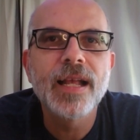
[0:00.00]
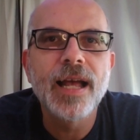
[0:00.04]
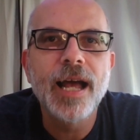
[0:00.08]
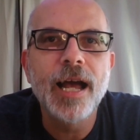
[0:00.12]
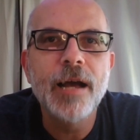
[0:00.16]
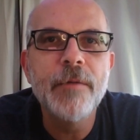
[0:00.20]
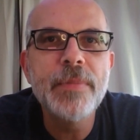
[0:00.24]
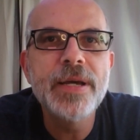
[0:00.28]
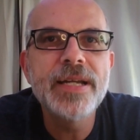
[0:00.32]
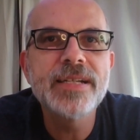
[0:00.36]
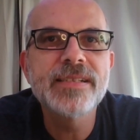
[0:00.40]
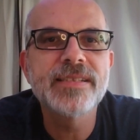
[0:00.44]

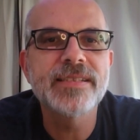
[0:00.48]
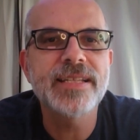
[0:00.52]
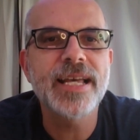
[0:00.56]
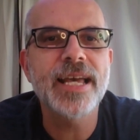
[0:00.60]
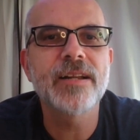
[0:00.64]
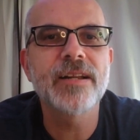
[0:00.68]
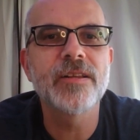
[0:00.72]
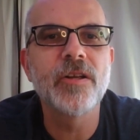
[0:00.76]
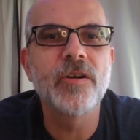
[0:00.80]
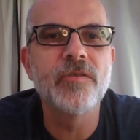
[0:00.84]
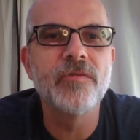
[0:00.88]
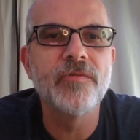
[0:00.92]
I made a
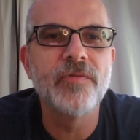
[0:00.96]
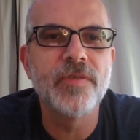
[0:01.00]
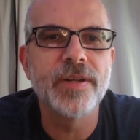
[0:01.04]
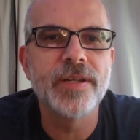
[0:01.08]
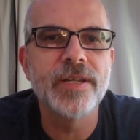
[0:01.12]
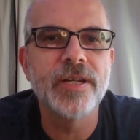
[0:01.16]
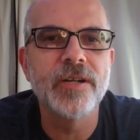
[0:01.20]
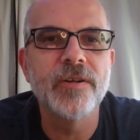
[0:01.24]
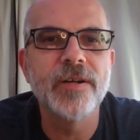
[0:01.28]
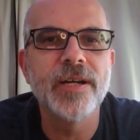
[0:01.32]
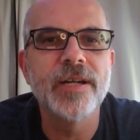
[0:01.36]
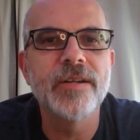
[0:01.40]
standalone
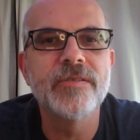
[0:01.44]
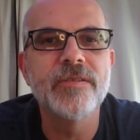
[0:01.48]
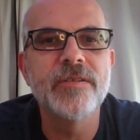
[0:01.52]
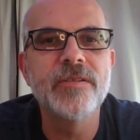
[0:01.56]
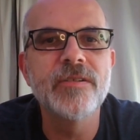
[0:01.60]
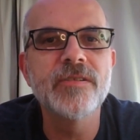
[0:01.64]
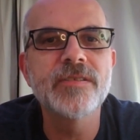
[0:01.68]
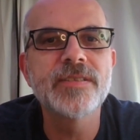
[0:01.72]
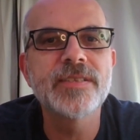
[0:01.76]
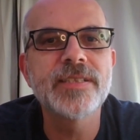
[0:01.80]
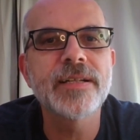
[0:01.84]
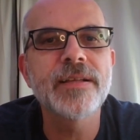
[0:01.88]
video
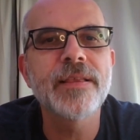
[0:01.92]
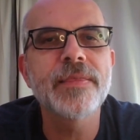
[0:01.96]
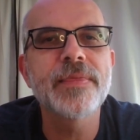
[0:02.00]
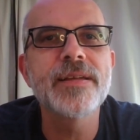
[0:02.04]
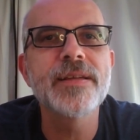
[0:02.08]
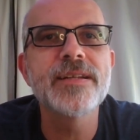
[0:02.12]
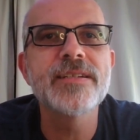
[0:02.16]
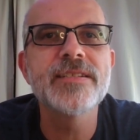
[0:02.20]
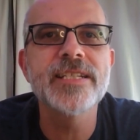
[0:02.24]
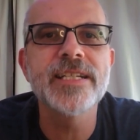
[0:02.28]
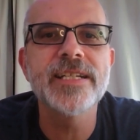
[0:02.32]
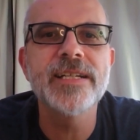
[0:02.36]
introducing
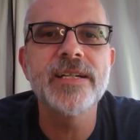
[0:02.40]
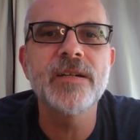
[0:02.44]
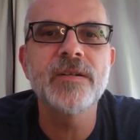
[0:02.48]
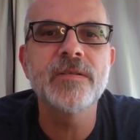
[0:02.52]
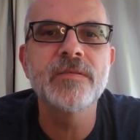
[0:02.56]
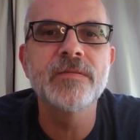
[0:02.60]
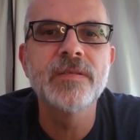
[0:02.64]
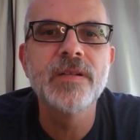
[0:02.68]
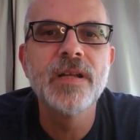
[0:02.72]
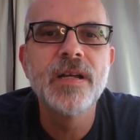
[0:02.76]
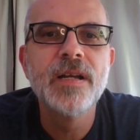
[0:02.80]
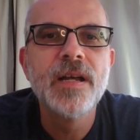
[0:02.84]

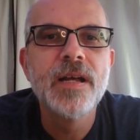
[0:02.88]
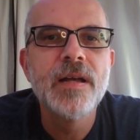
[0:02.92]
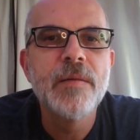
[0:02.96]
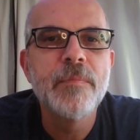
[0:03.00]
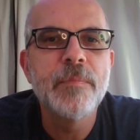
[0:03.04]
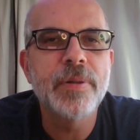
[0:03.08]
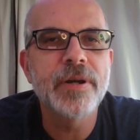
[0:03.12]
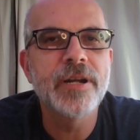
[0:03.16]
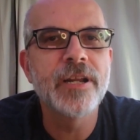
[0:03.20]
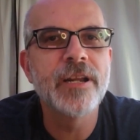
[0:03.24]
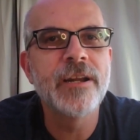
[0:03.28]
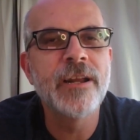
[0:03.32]
Thingino,
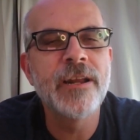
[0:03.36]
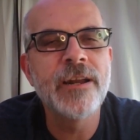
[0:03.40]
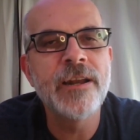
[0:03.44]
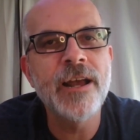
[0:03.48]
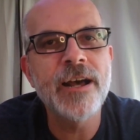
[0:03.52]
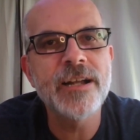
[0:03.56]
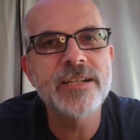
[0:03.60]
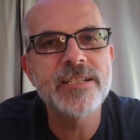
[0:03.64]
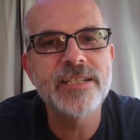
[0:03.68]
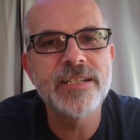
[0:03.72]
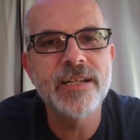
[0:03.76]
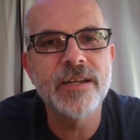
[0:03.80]
but in a
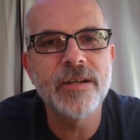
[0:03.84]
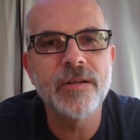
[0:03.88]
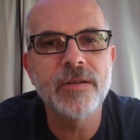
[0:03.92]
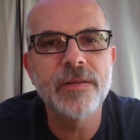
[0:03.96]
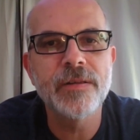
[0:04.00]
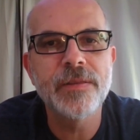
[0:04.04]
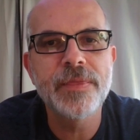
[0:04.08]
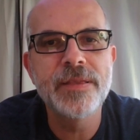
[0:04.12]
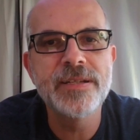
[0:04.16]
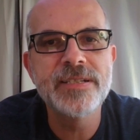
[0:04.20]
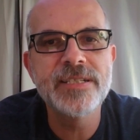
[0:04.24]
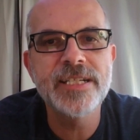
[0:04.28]

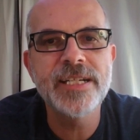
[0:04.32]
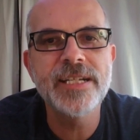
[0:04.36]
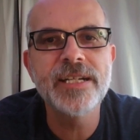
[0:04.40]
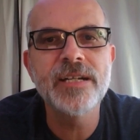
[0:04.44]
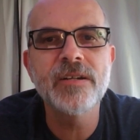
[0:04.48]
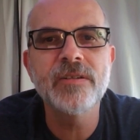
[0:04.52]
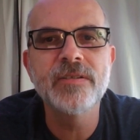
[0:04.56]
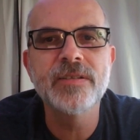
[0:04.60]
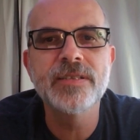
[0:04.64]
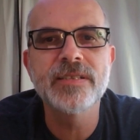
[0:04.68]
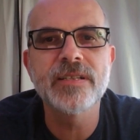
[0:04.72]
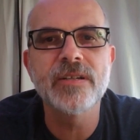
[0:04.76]
nutshell,
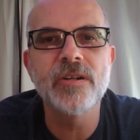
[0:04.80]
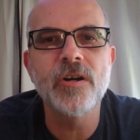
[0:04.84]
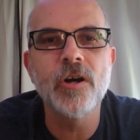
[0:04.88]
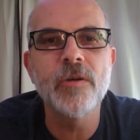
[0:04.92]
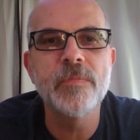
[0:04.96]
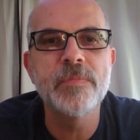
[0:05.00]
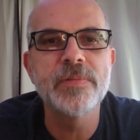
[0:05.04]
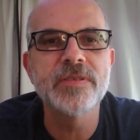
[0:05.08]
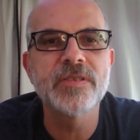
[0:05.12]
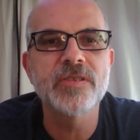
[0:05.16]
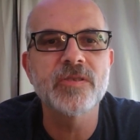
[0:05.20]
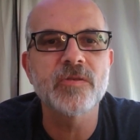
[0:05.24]
Thingino is an
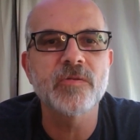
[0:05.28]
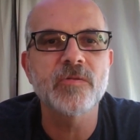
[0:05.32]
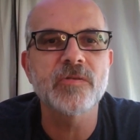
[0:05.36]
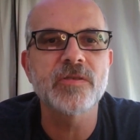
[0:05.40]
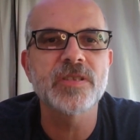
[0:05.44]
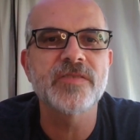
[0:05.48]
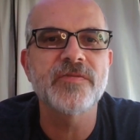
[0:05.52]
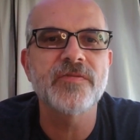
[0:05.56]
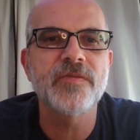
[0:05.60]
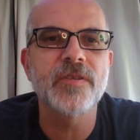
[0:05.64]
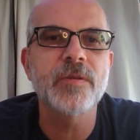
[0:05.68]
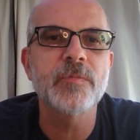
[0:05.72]
open
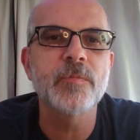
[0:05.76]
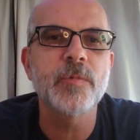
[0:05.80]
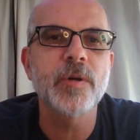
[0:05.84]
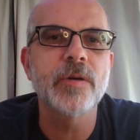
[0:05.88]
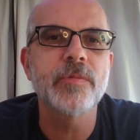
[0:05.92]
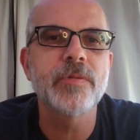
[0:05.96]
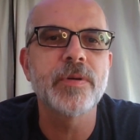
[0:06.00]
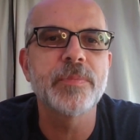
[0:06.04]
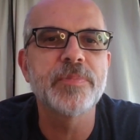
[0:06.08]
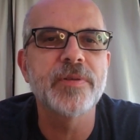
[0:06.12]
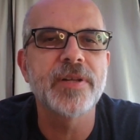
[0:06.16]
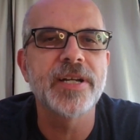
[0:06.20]
source
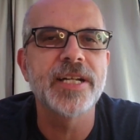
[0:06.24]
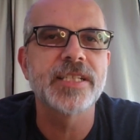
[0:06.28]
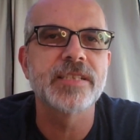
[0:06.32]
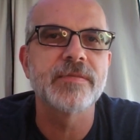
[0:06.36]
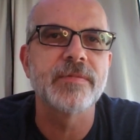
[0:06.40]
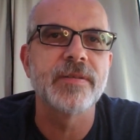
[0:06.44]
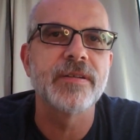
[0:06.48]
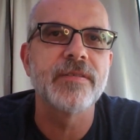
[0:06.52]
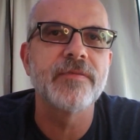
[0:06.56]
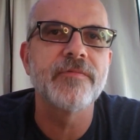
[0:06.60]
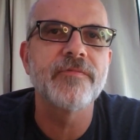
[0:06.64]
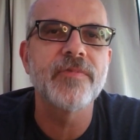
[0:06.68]
firmware
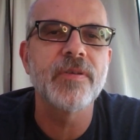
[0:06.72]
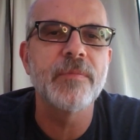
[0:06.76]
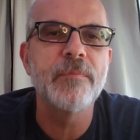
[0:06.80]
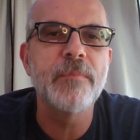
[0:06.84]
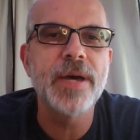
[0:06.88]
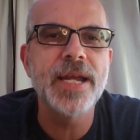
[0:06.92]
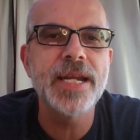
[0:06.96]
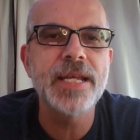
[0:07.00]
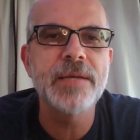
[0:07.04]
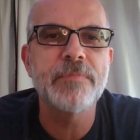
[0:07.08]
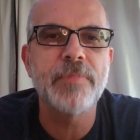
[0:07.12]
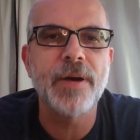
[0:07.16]
replacement for
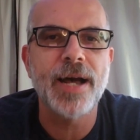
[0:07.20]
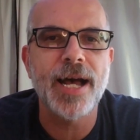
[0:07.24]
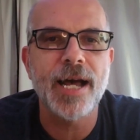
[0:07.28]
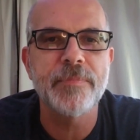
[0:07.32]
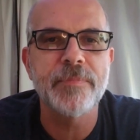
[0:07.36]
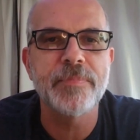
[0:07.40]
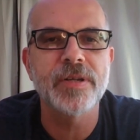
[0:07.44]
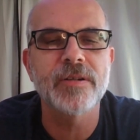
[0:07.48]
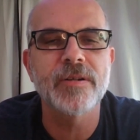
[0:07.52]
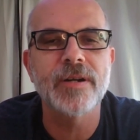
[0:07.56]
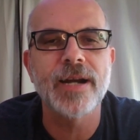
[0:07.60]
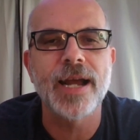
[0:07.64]
many
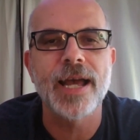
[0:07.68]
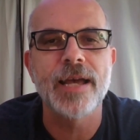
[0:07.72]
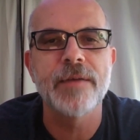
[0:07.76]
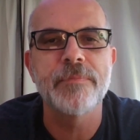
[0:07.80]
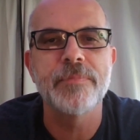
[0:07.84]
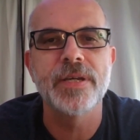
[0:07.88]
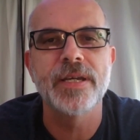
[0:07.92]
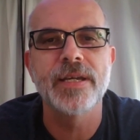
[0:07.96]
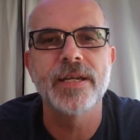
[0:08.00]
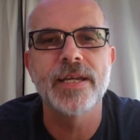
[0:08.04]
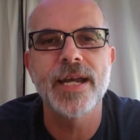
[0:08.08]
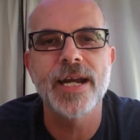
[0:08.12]
popular
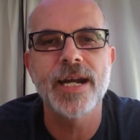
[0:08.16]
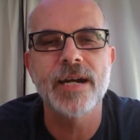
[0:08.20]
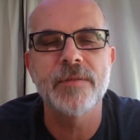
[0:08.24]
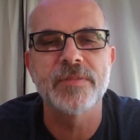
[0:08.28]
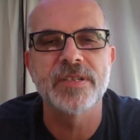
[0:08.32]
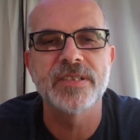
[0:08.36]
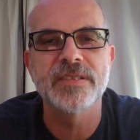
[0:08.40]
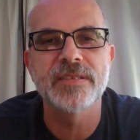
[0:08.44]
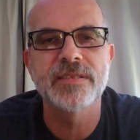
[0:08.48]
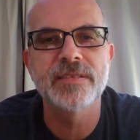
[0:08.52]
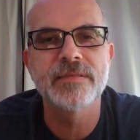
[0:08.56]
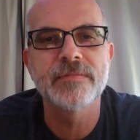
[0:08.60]
IP
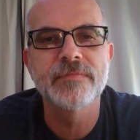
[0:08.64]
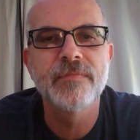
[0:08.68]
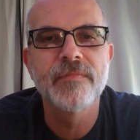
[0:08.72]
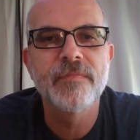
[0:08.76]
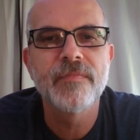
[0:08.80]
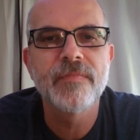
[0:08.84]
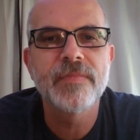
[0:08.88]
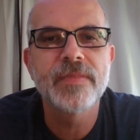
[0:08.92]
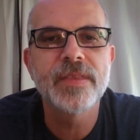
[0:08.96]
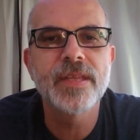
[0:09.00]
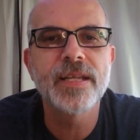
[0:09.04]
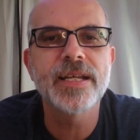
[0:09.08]
cameras
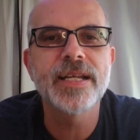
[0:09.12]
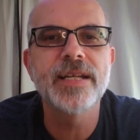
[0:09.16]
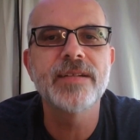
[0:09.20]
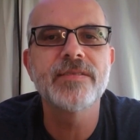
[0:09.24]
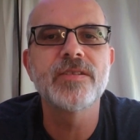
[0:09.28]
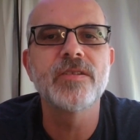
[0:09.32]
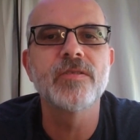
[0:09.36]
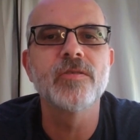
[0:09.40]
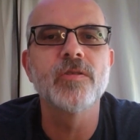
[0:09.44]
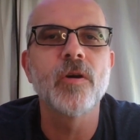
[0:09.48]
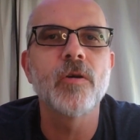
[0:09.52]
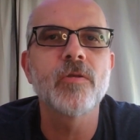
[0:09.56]
that
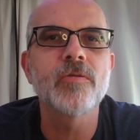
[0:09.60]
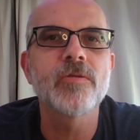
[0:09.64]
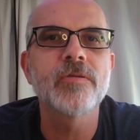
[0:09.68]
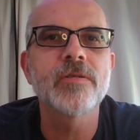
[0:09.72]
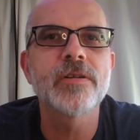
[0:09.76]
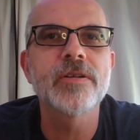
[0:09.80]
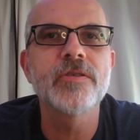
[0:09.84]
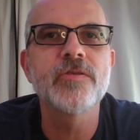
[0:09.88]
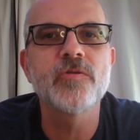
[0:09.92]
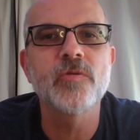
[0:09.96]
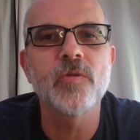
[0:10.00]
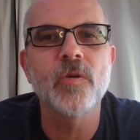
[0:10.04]
gives you local
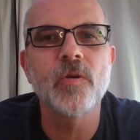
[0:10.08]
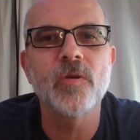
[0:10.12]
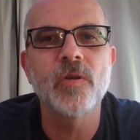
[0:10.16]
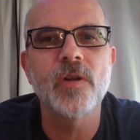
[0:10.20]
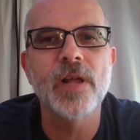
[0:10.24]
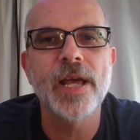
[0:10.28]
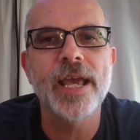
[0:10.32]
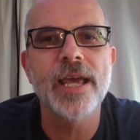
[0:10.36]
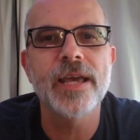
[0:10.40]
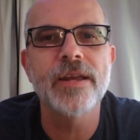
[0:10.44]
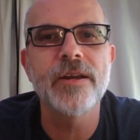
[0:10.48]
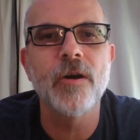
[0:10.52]

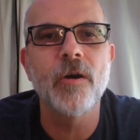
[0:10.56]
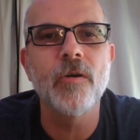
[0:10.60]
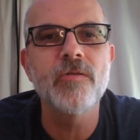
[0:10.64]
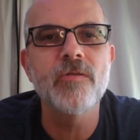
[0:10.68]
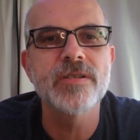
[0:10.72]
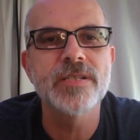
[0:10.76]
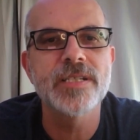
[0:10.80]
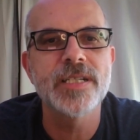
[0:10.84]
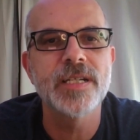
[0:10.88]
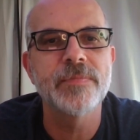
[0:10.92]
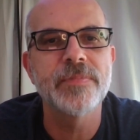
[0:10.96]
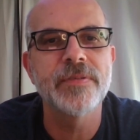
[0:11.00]
control and
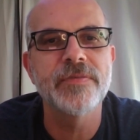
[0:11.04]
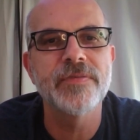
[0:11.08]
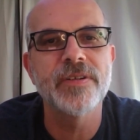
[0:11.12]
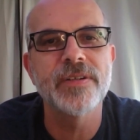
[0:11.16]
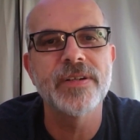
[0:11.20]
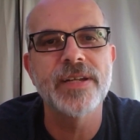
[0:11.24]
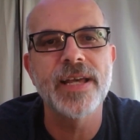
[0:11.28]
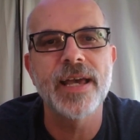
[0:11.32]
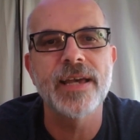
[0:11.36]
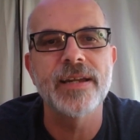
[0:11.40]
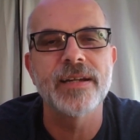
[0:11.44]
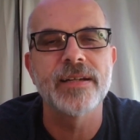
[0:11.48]
ownership of
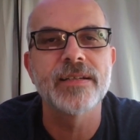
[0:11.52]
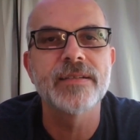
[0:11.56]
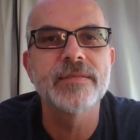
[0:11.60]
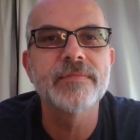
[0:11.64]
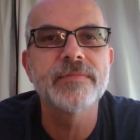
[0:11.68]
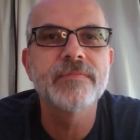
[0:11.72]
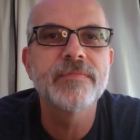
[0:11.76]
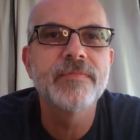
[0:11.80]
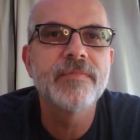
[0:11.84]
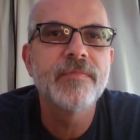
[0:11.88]
your data.